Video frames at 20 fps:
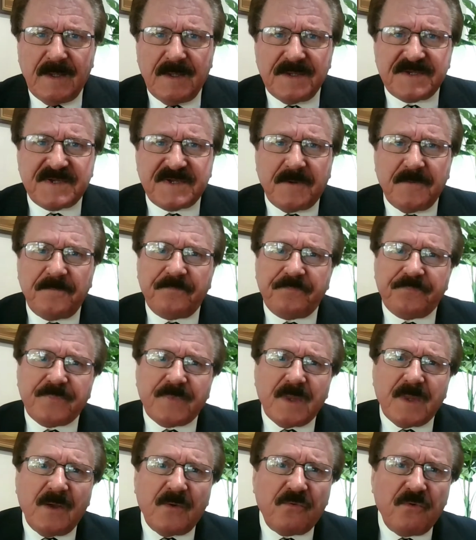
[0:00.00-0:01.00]
So
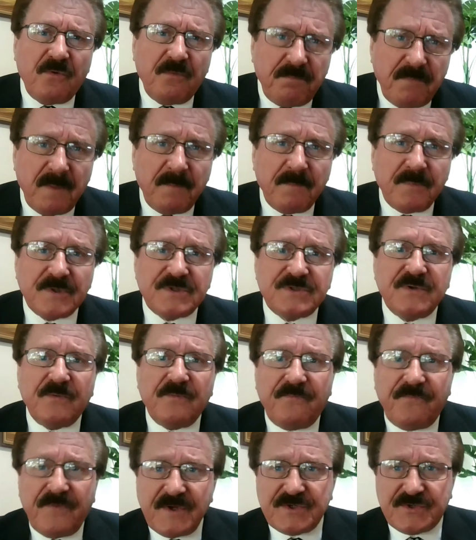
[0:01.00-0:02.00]
remember
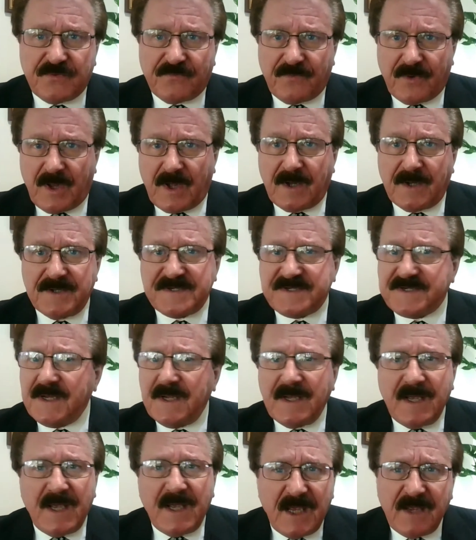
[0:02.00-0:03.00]
to visualize
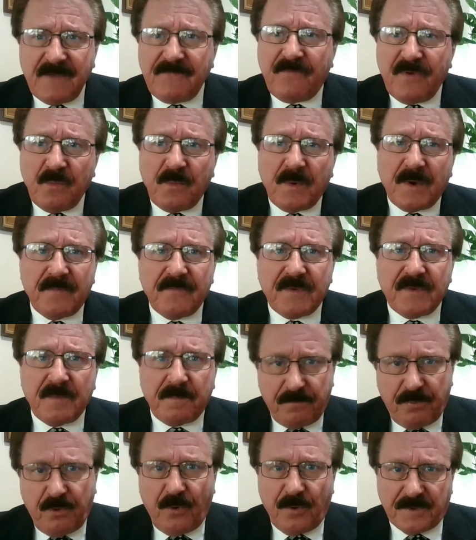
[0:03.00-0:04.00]
every one of
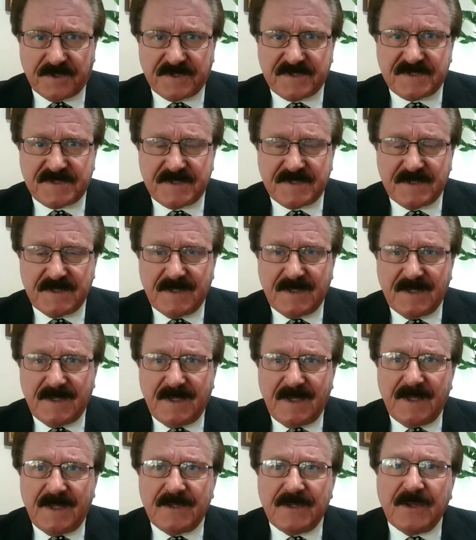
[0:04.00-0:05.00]
the points
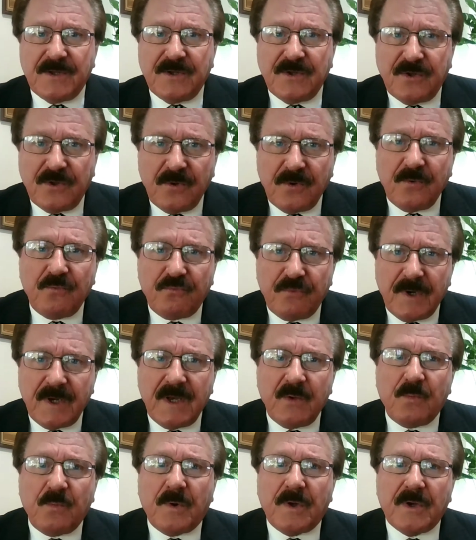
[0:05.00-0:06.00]
that you
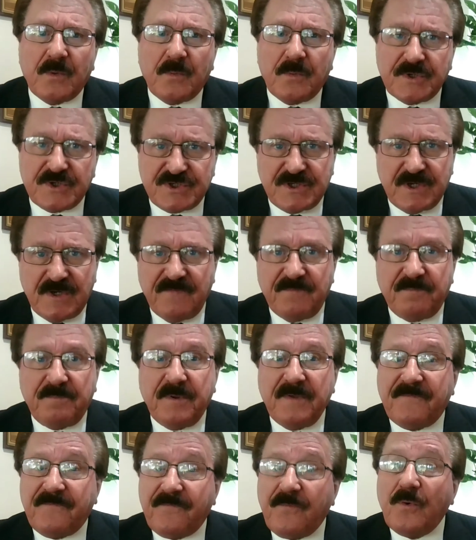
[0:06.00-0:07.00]
really want to achieve
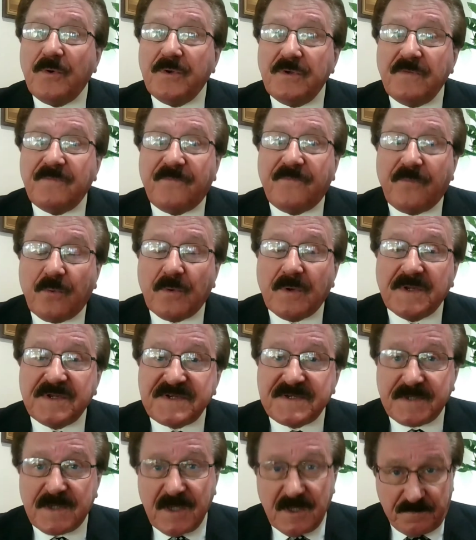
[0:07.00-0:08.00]
before you fall
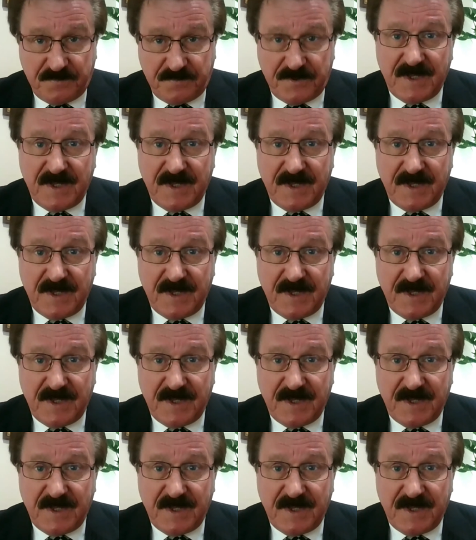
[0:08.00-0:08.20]
asleep.